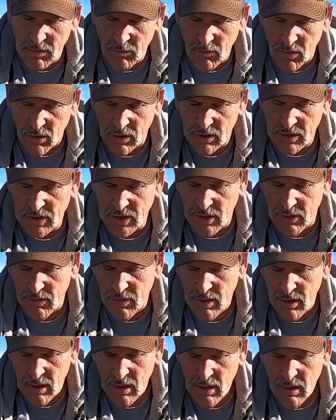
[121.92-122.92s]
one works. So
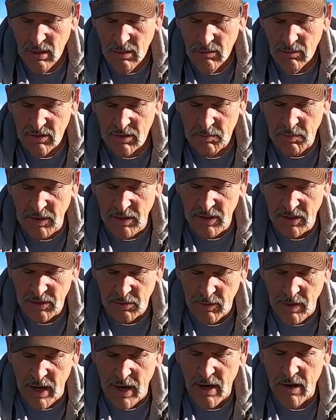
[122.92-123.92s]
we'll spin
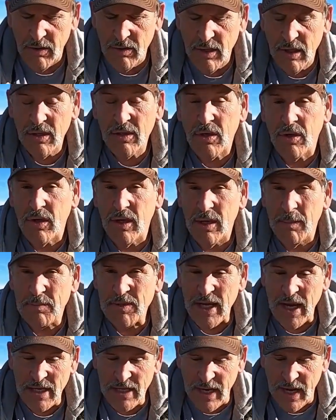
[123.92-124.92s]
this around, turn it
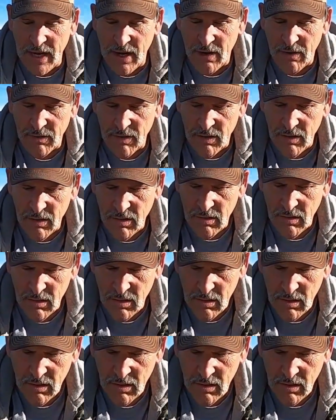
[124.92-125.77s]
upside down,